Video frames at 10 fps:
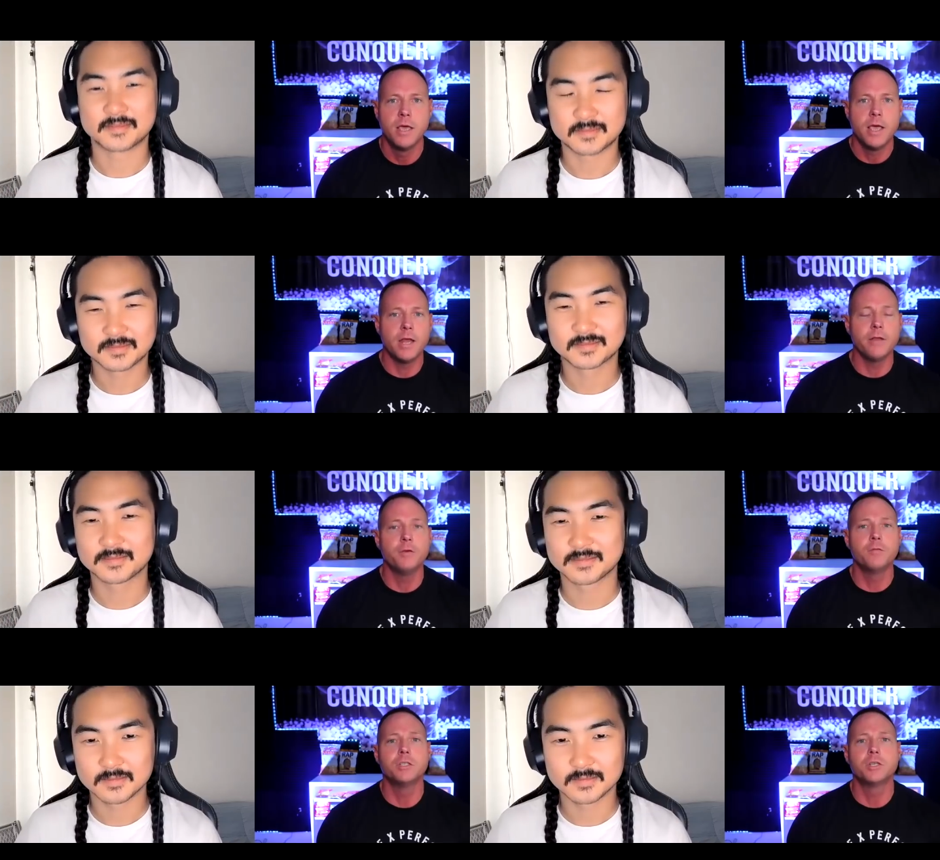Speaker 1: And if
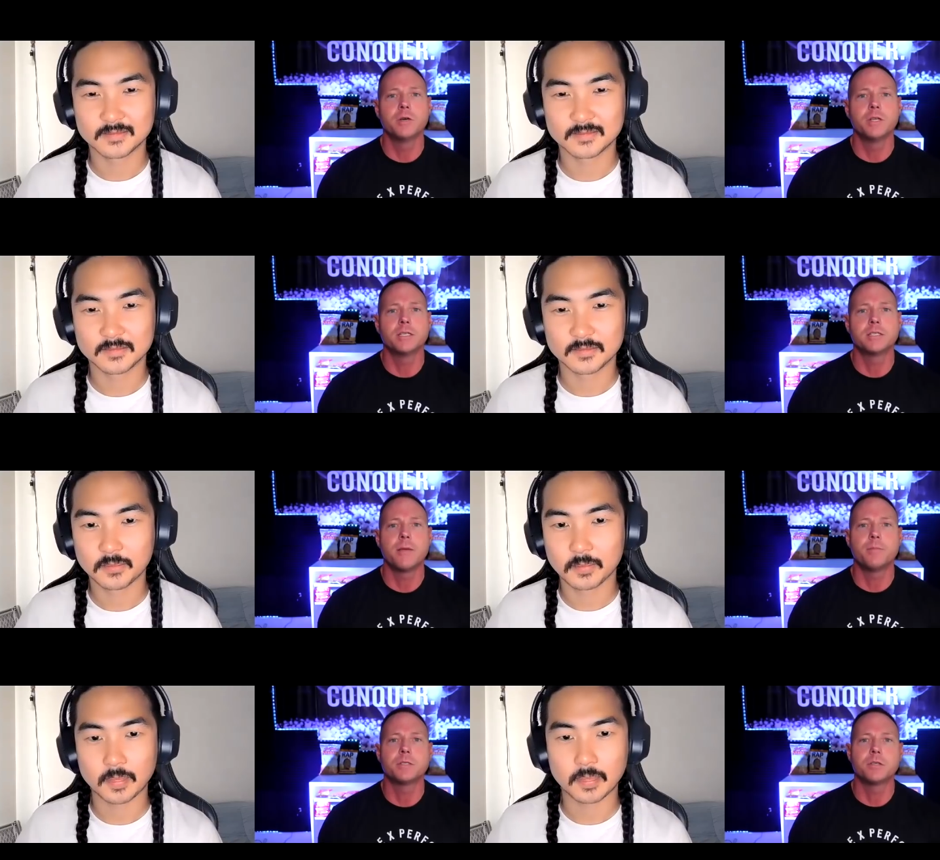you've enjoyed this
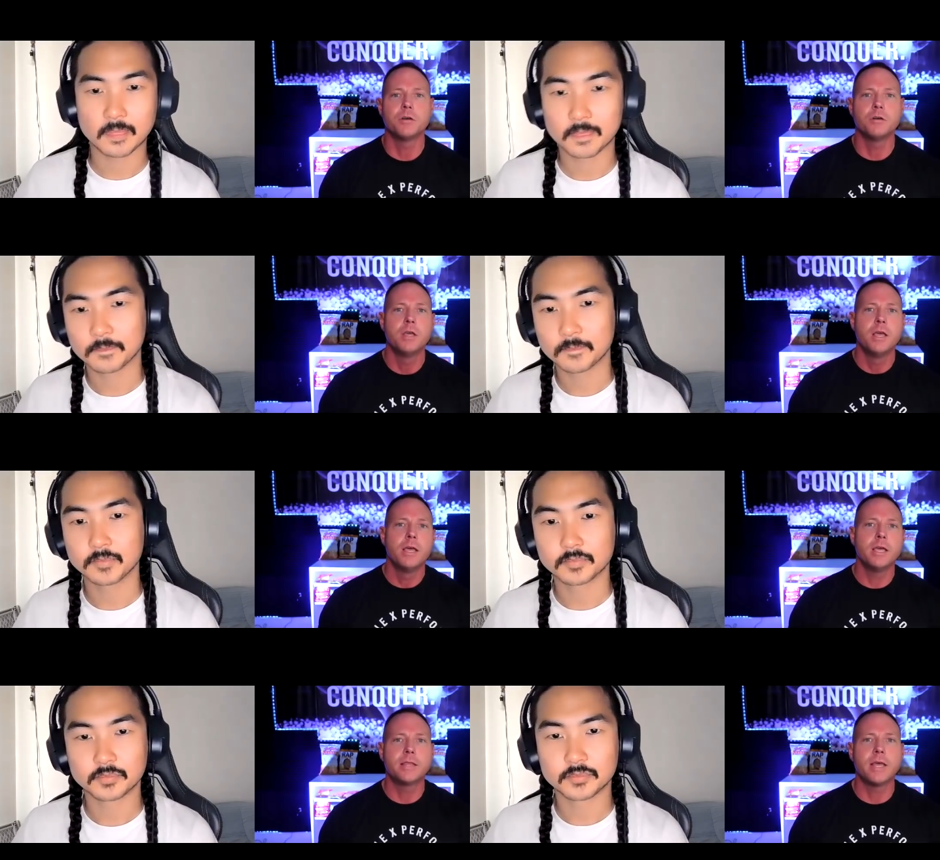episode,
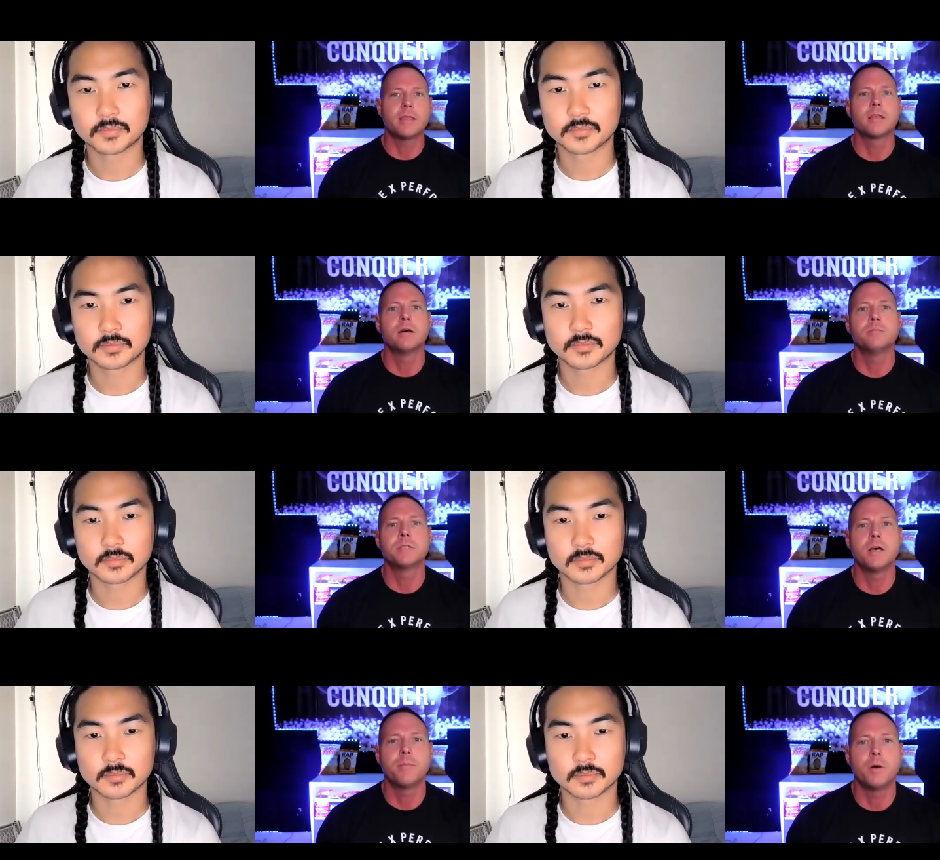hit that thumbs
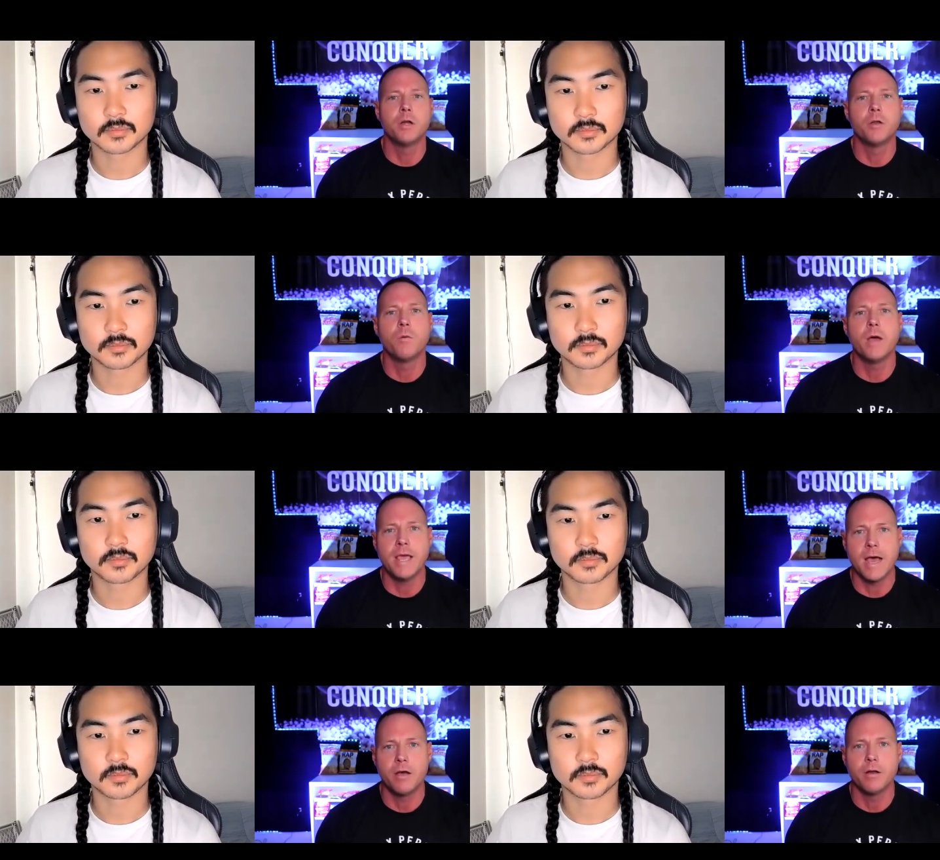up on the way
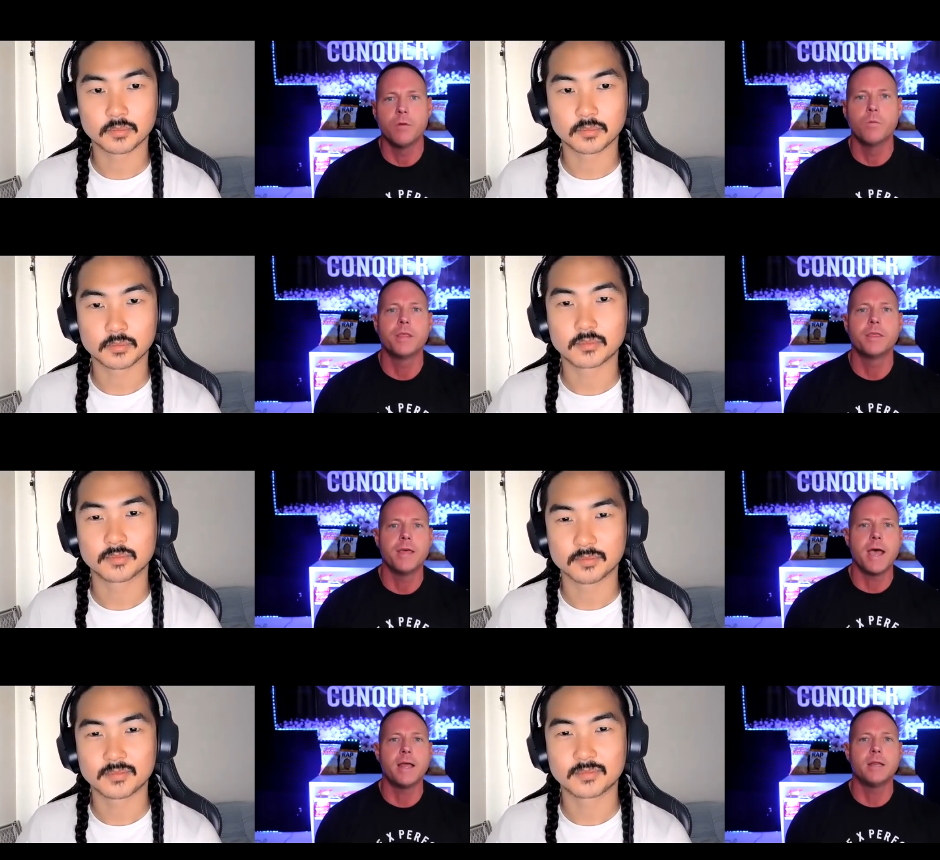out. And with
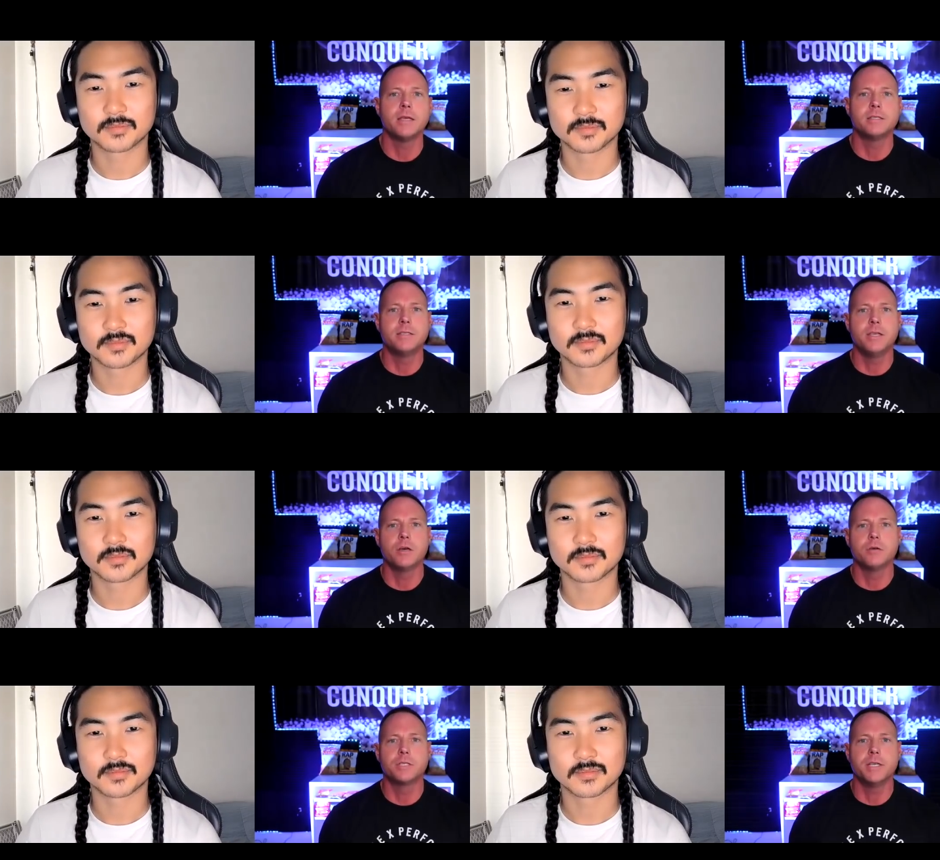that, it's D
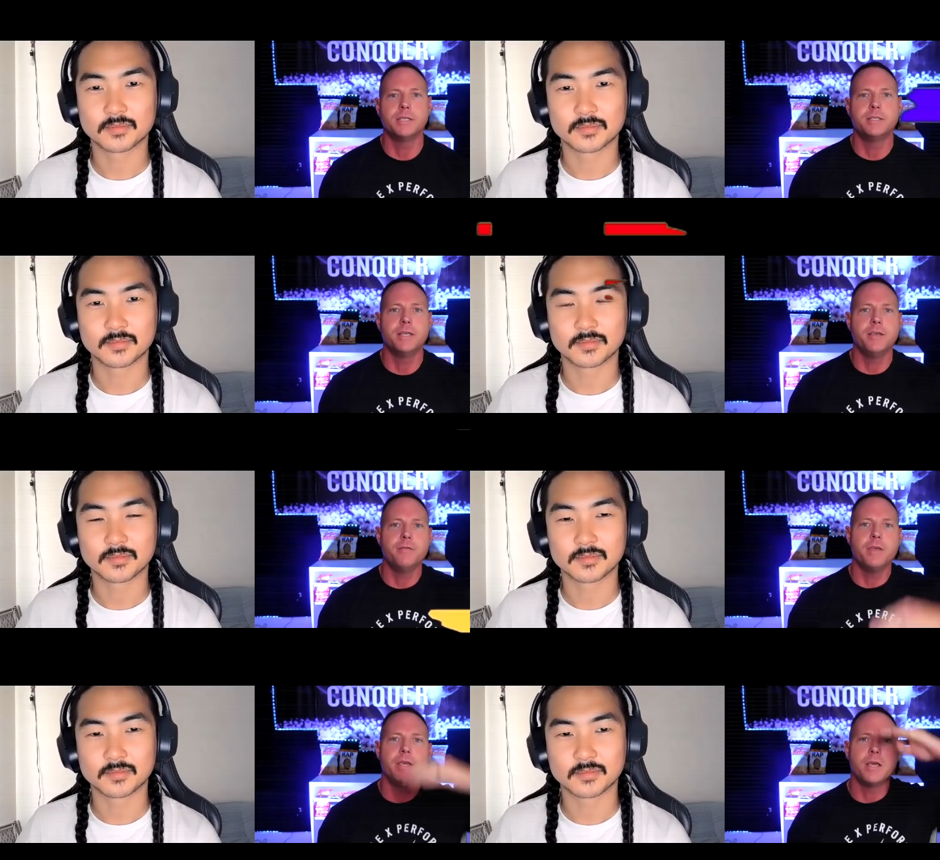O C T
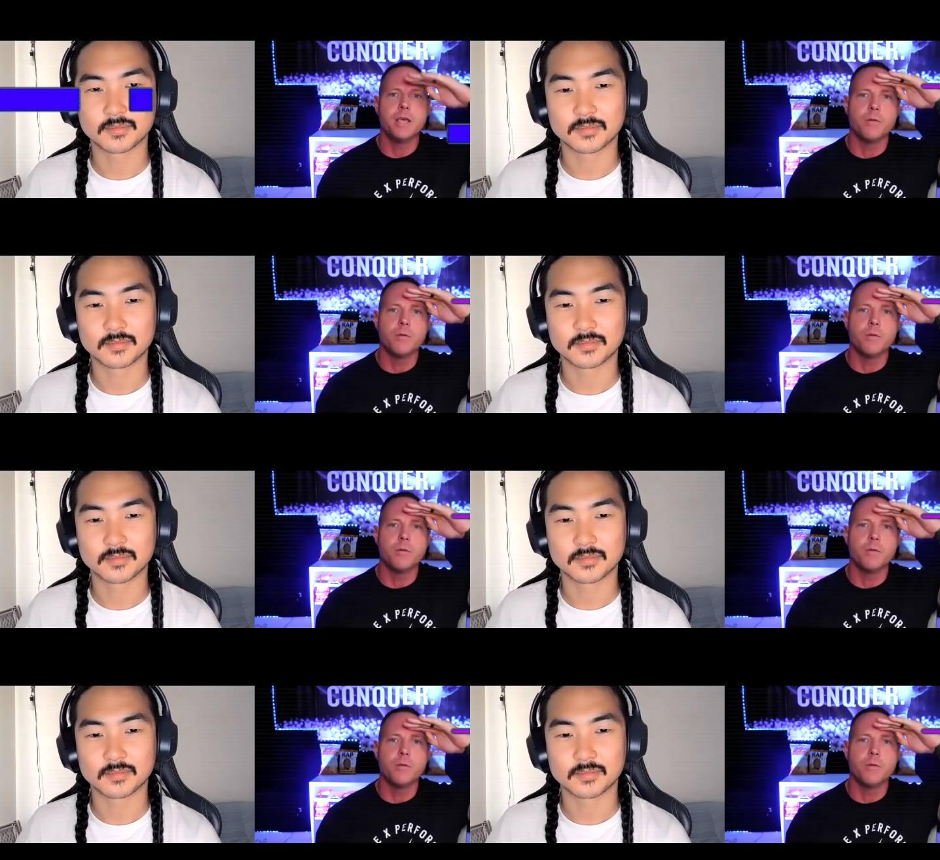V, and